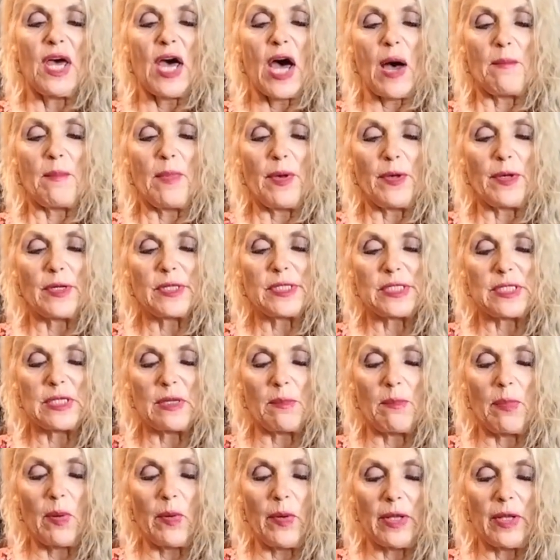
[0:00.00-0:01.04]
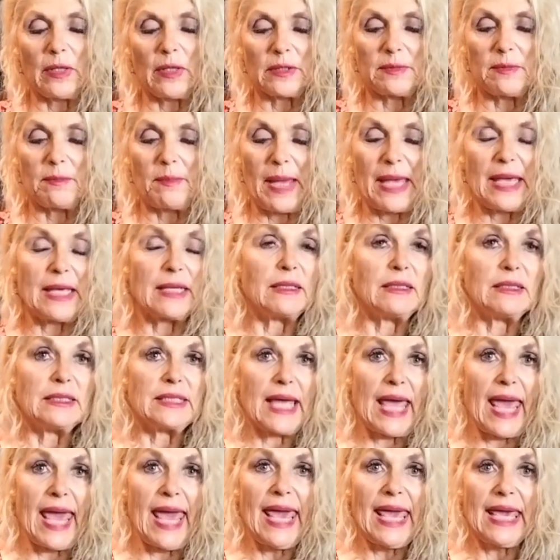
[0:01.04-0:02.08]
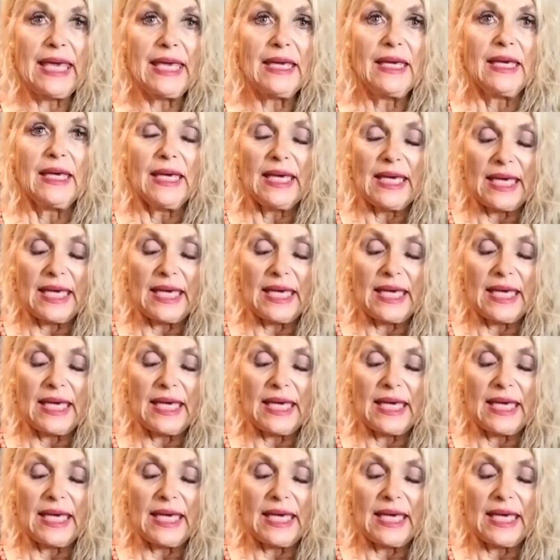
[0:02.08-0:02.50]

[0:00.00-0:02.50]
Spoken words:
immerse your peeled egg